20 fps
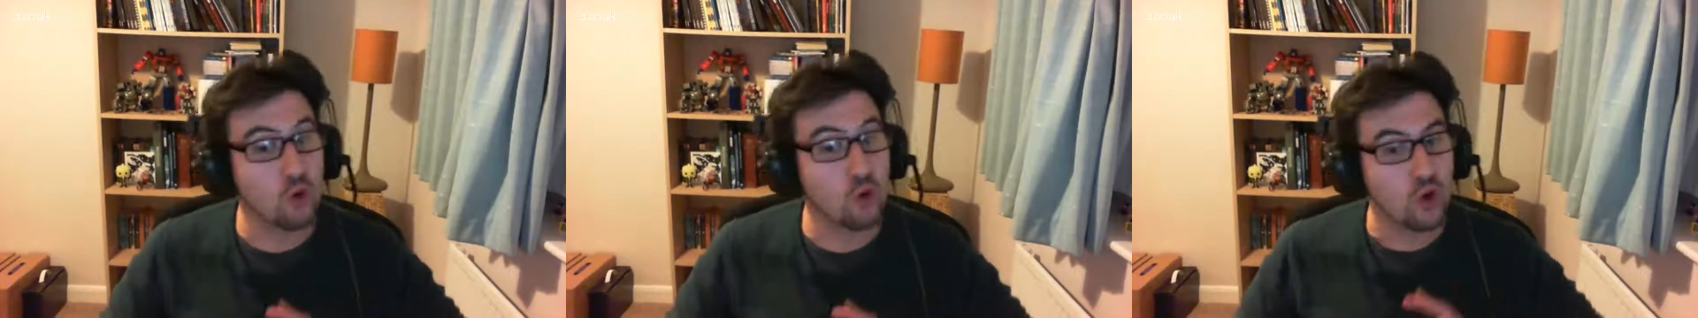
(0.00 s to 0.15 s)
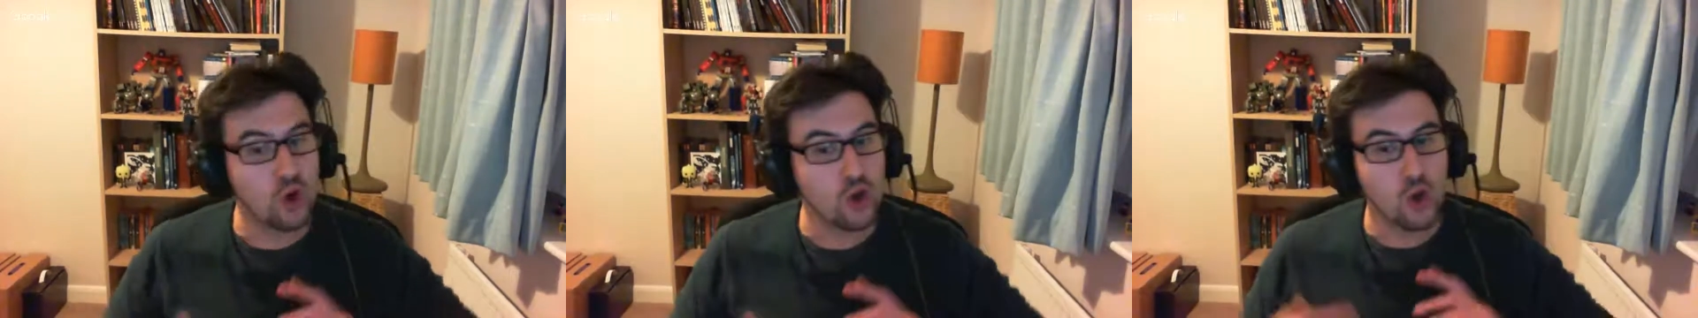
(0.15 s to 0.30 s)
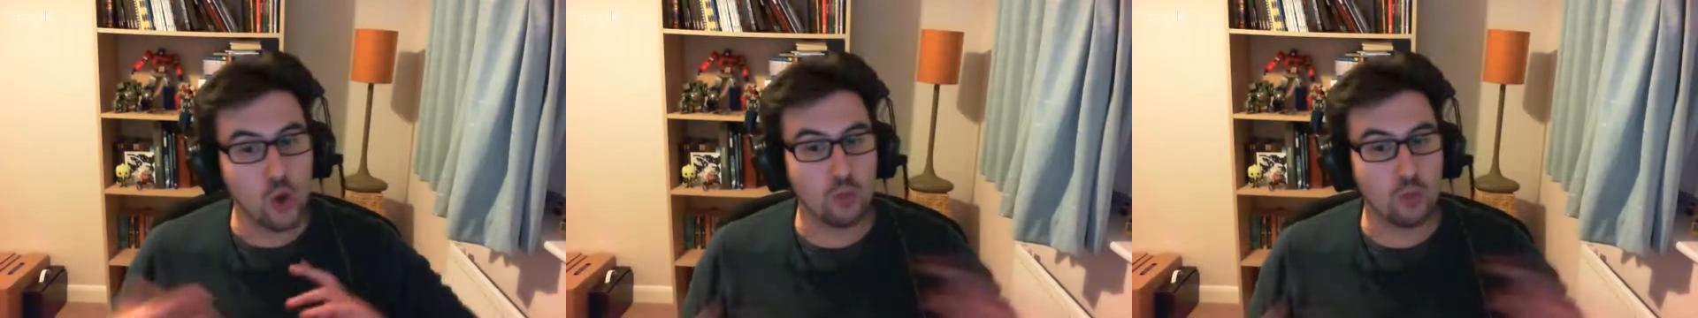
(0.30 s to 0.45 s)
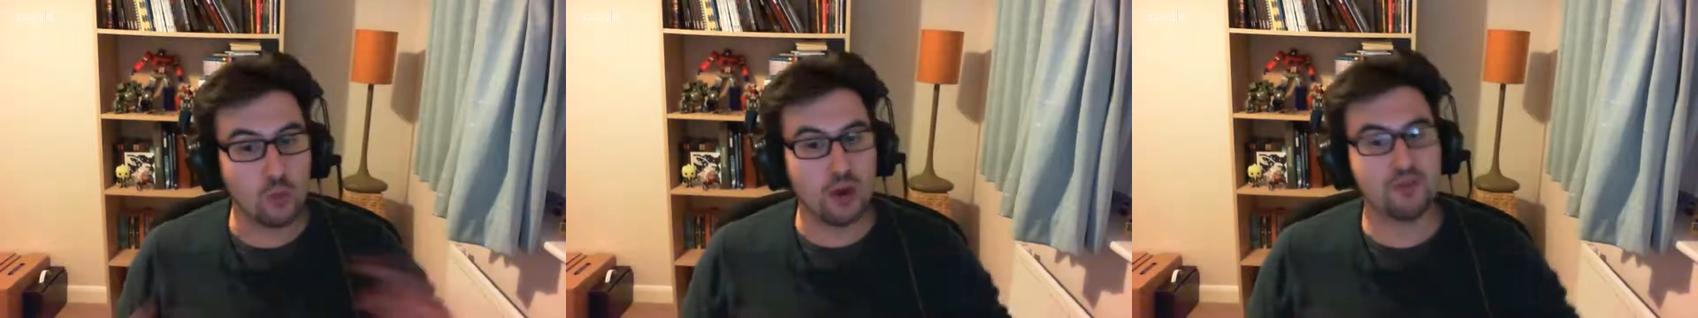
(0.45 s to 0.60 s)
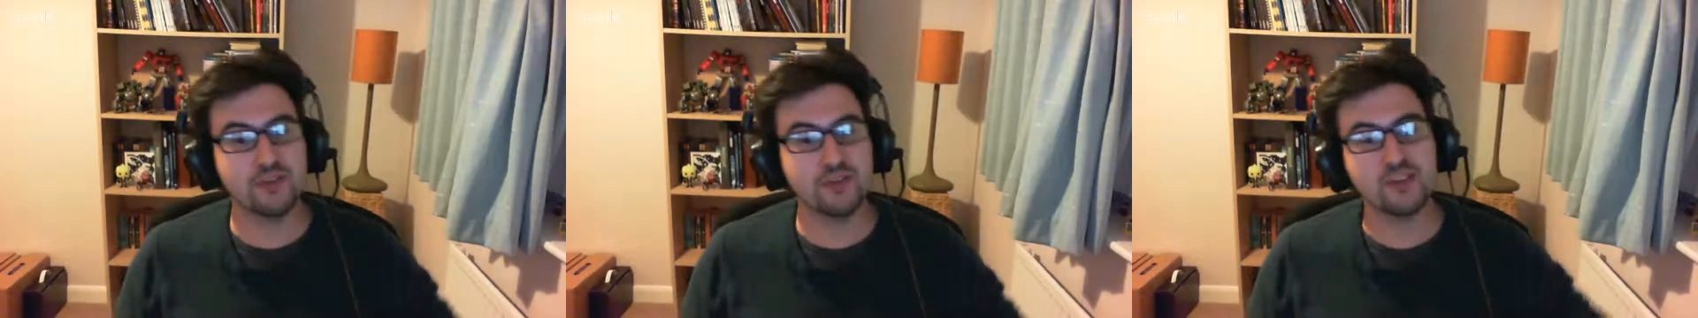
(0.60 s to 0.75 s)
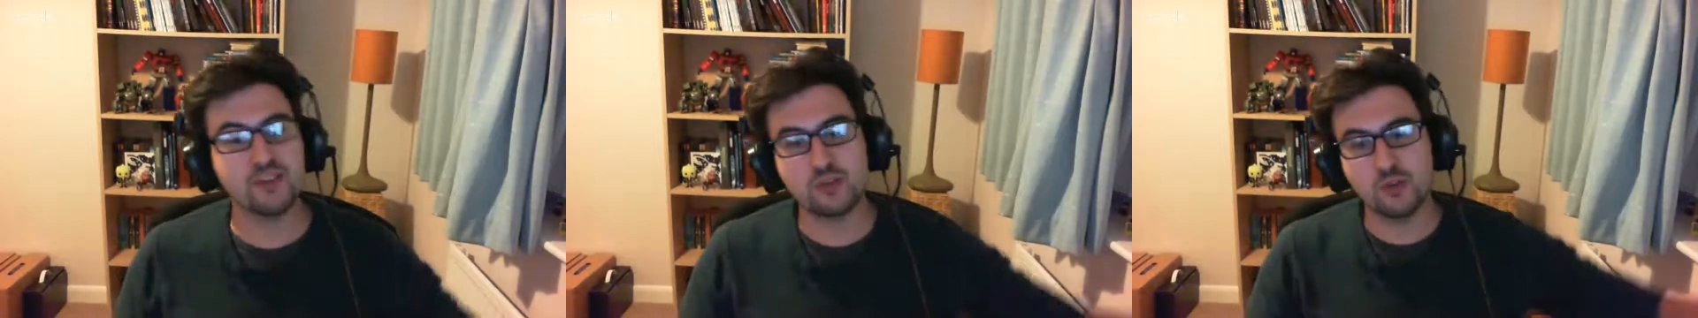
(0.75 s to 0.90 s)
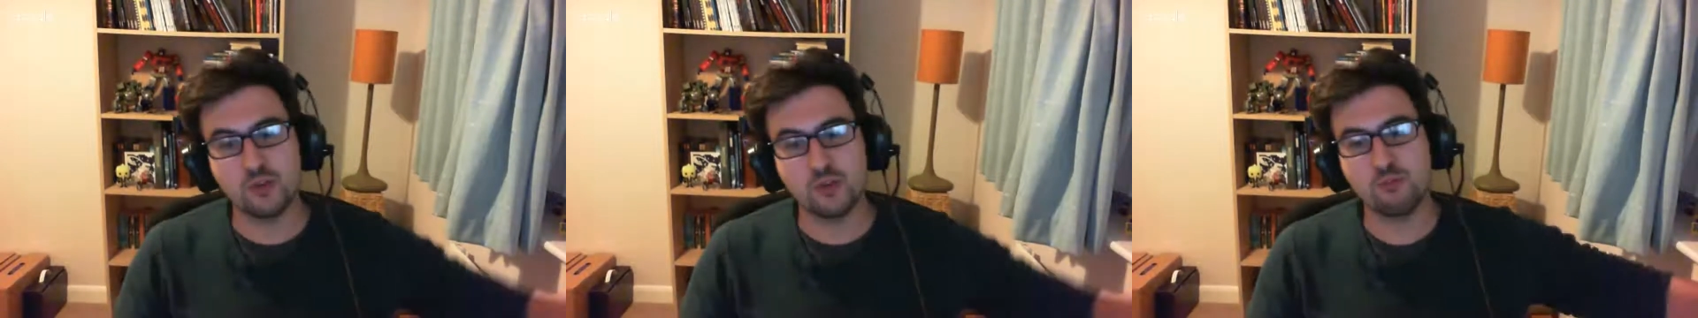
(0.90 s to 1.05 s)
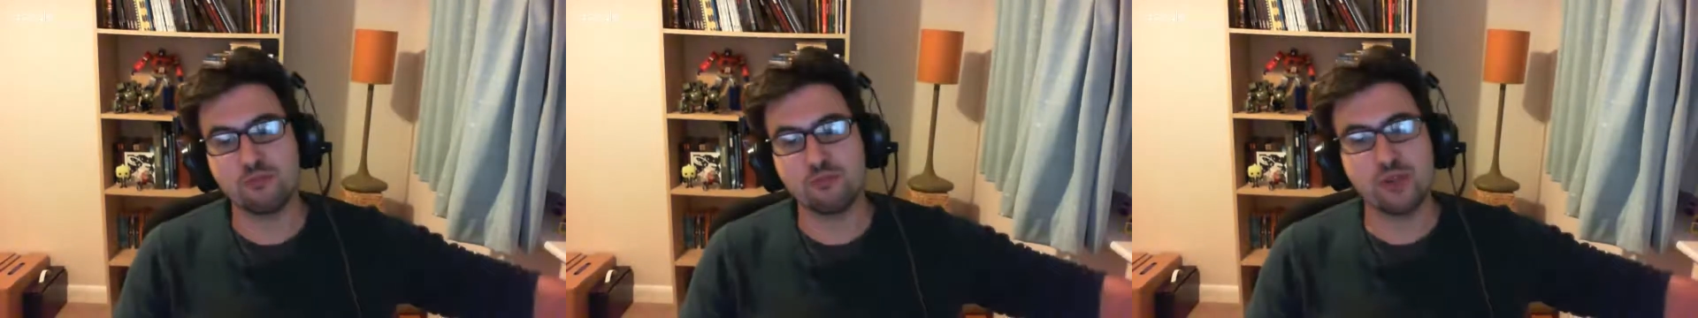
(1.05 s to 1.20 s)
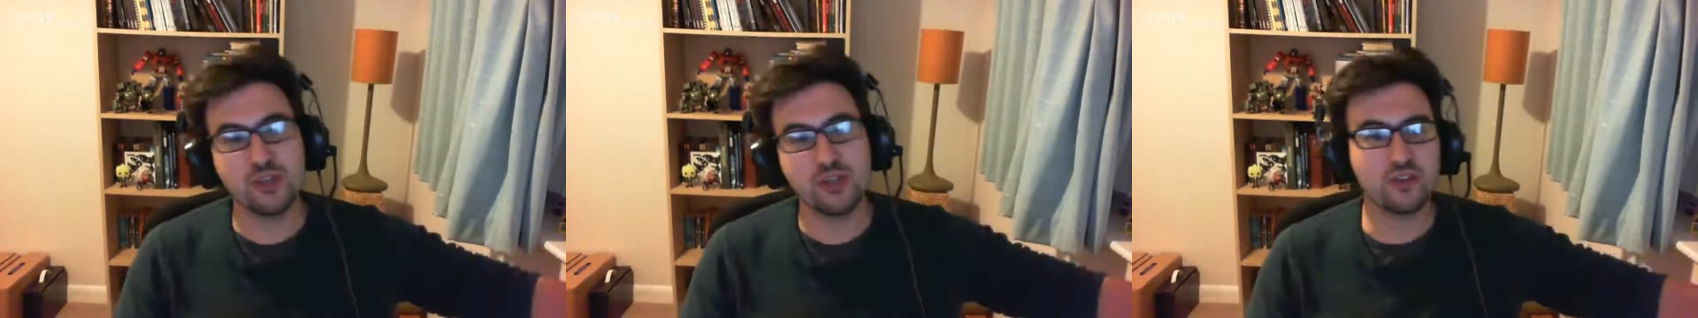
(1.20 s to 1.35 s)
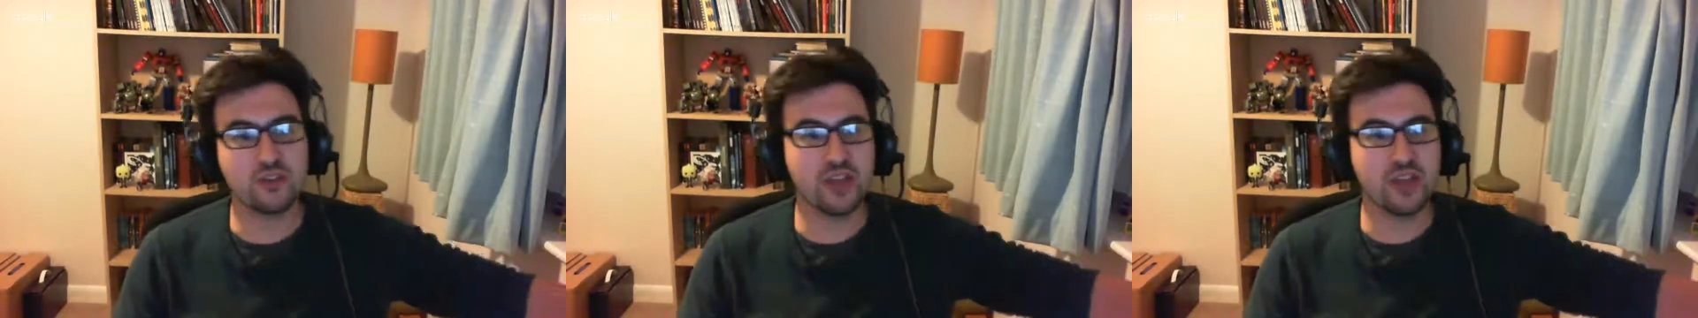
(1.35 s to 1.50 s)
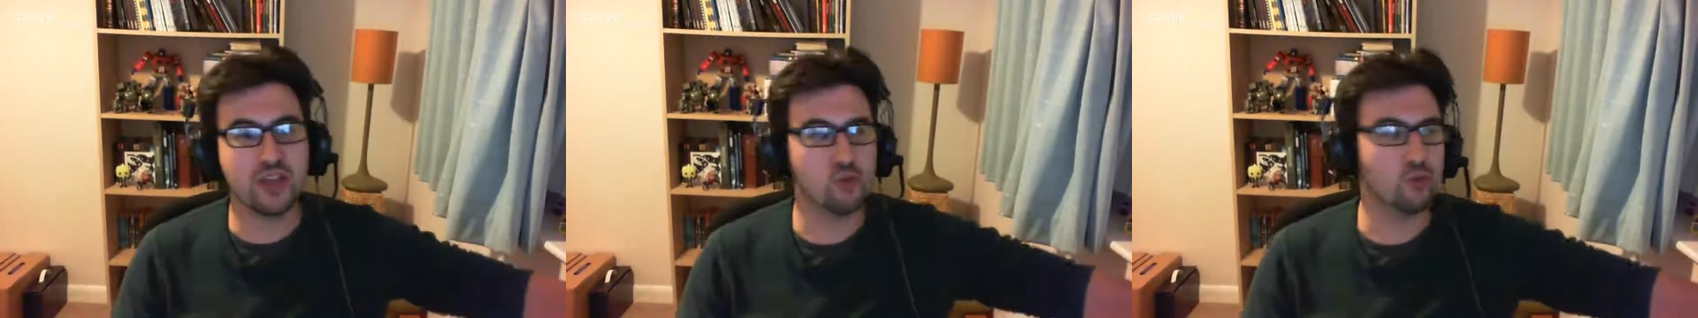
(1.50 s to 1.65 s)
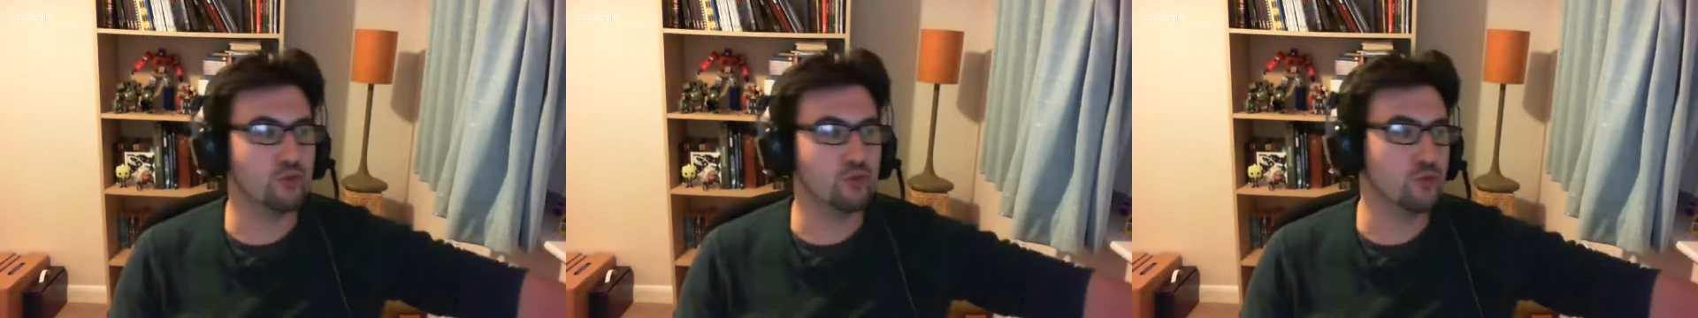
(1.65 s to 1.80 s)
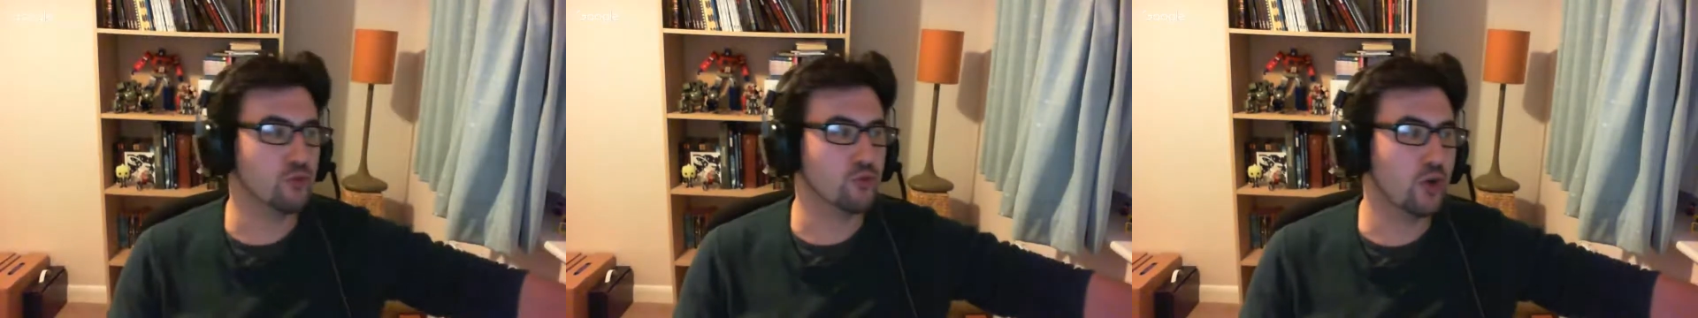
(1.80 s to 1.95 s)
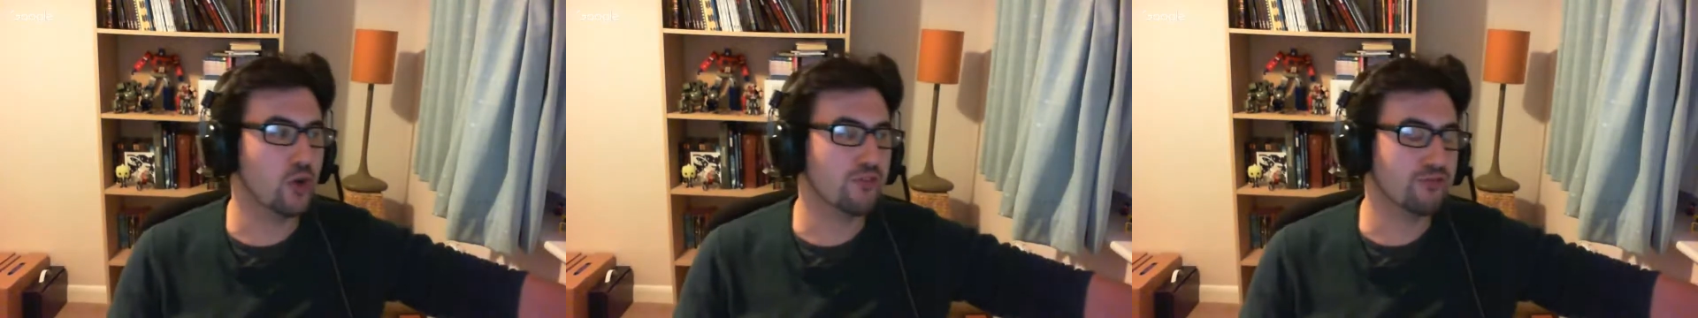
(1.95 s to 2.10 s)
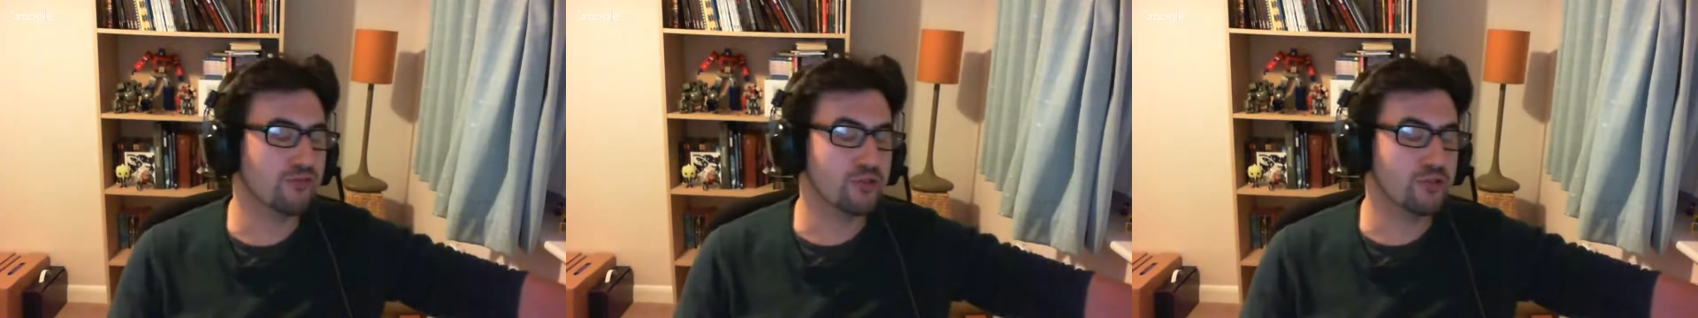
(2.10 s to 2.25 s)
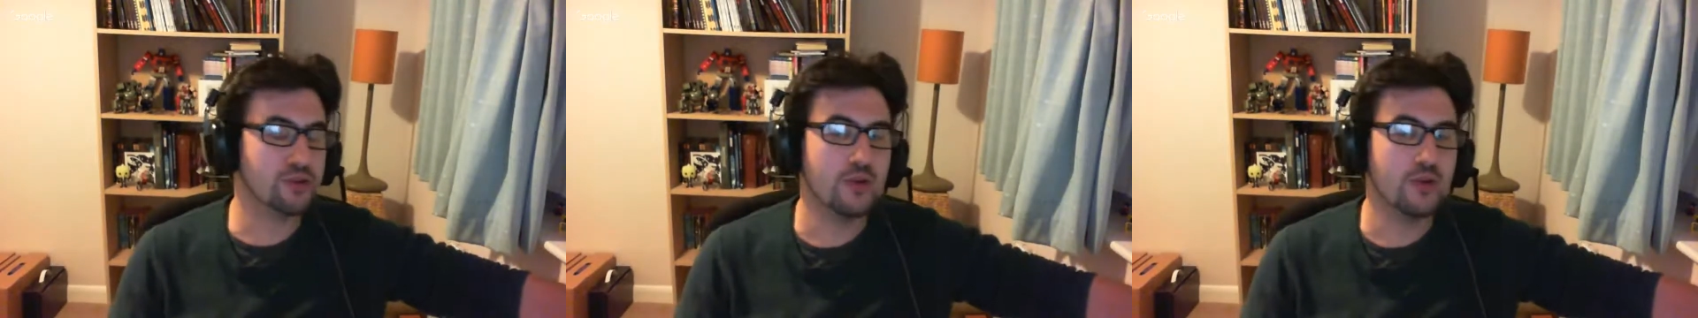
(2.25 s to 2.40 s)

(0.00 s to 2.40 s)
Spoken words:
All my things that are in print, they're all through Drive-Thru.